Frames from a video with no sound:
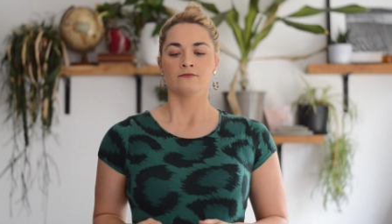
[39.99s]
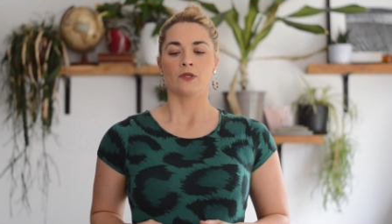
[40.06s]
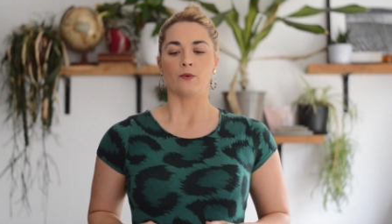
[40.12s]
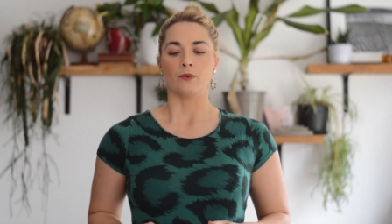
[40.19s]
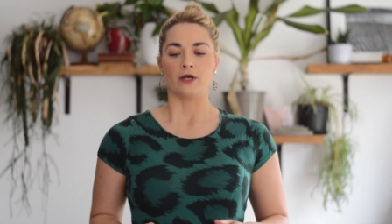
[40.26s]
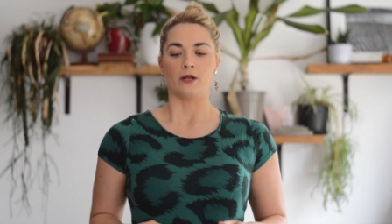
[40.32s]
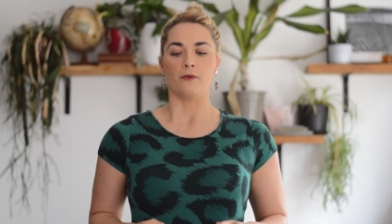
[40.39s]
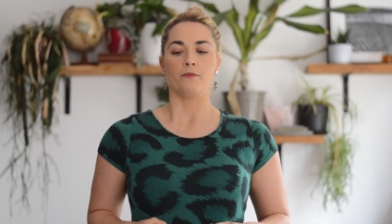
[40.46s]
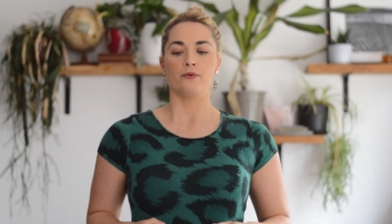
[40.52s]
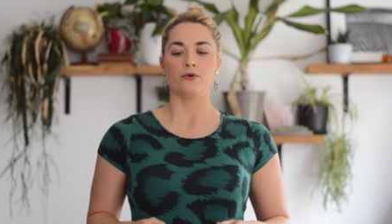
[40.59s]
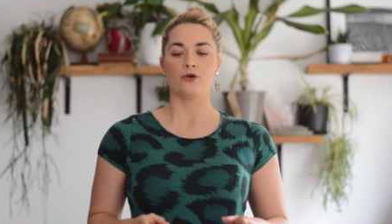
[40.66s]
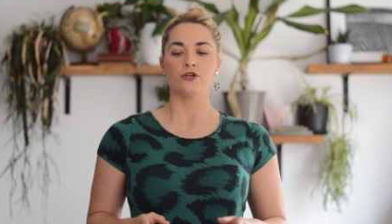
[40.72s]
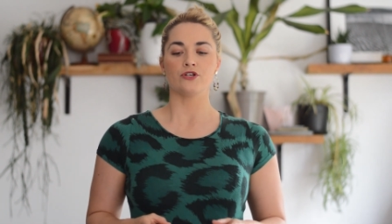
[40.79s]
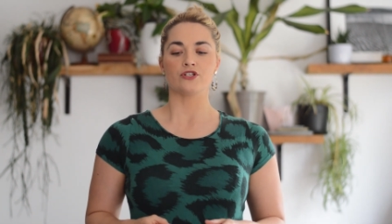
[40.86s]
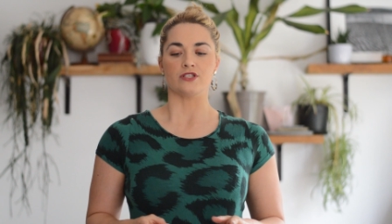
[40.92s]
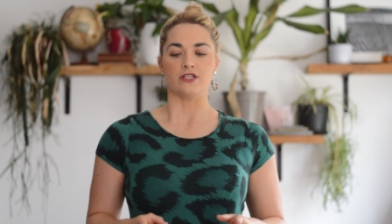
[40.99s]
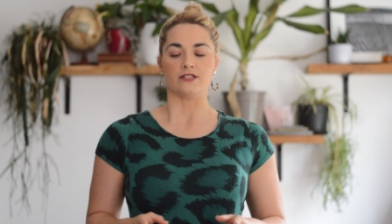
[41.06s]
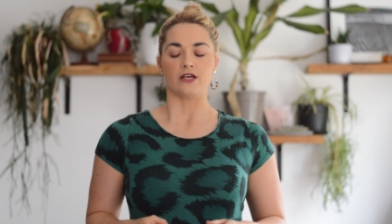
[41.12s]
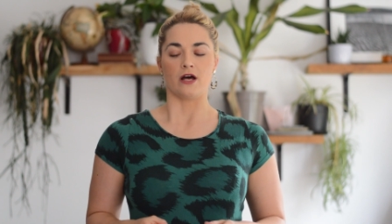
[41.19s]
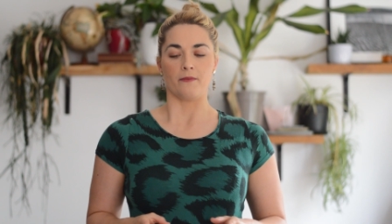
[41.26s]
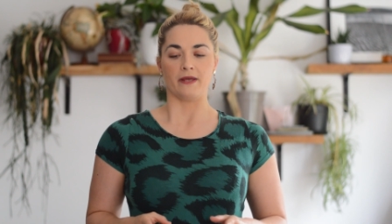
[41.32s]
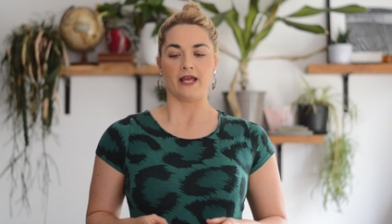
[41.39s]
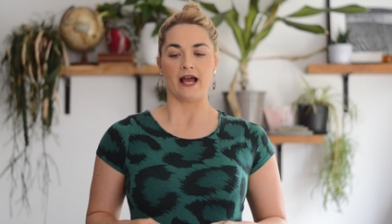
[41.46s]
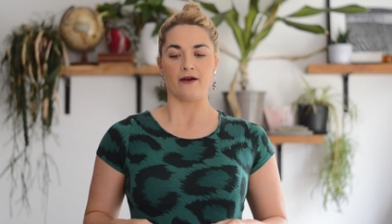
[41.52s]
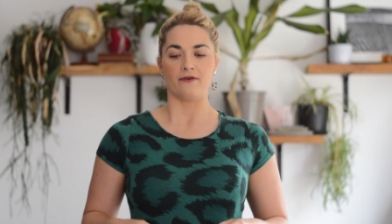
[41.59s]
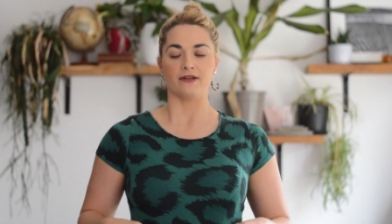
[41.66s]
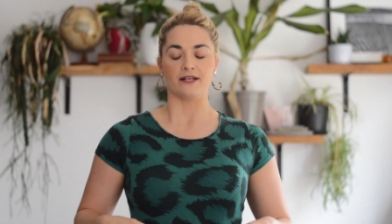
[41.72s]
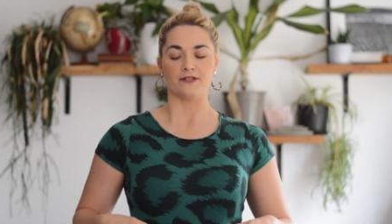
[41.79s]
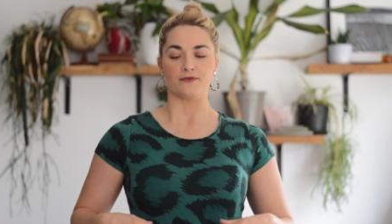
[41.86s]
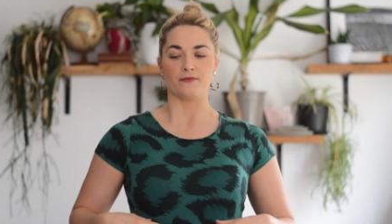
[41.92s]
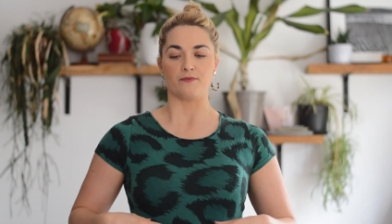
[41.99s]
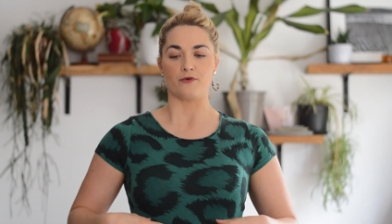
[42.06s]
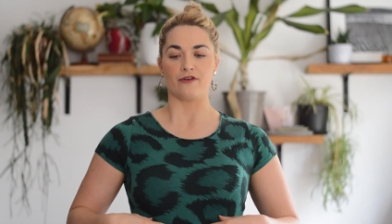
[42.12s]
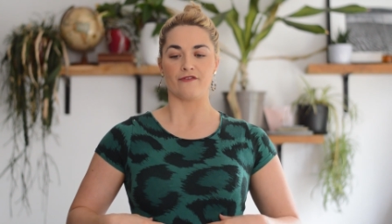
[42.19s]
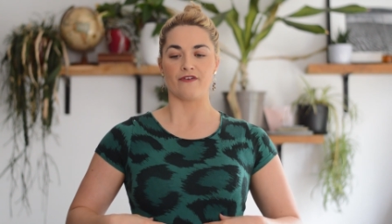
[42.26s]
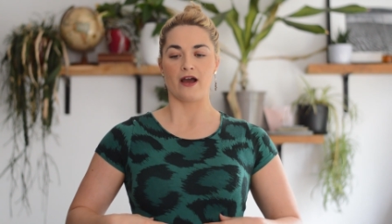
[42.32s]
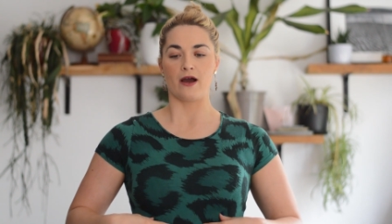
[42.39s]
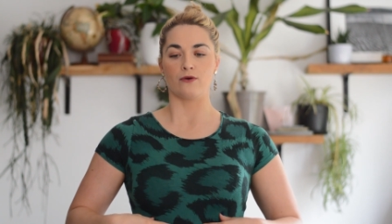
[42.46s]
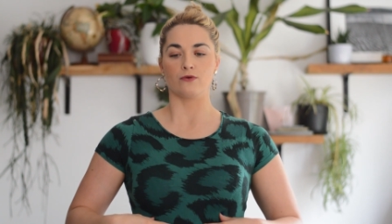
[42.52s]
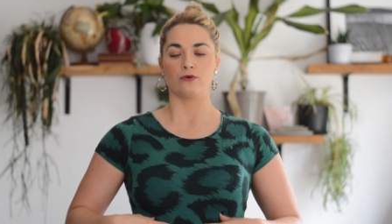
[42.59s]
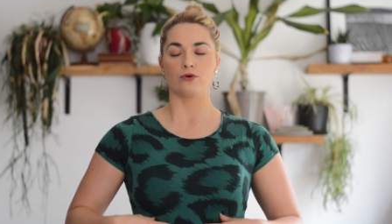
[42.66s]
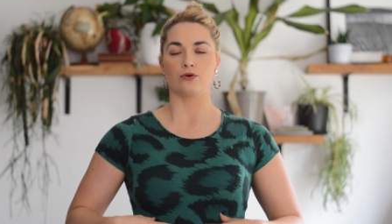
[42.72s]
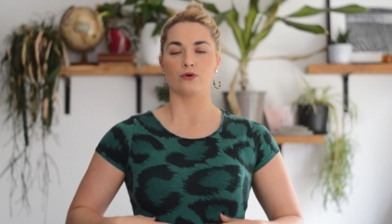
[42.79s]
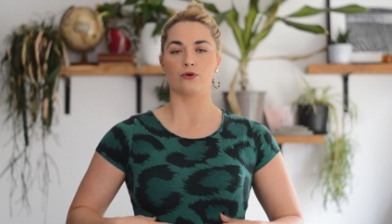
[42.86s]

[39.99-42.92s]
We're going to push the tummy out, and as we breathe out,